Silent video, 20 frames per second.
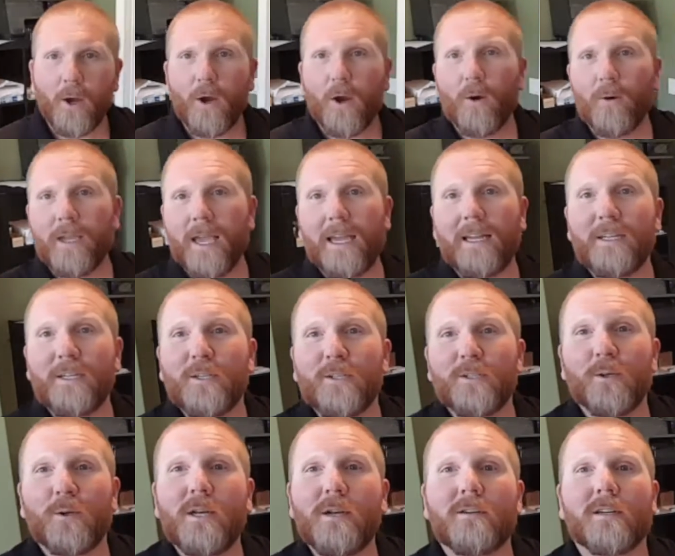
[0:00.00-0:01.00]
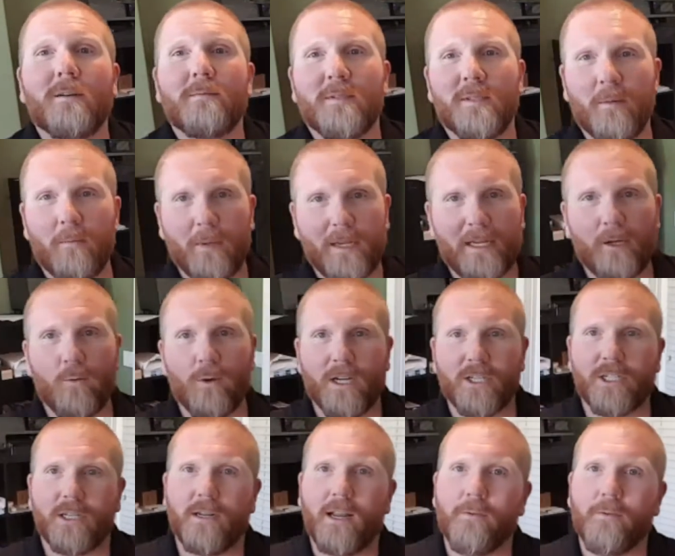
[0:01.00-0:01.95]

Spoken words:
Okay, so here comes the big question.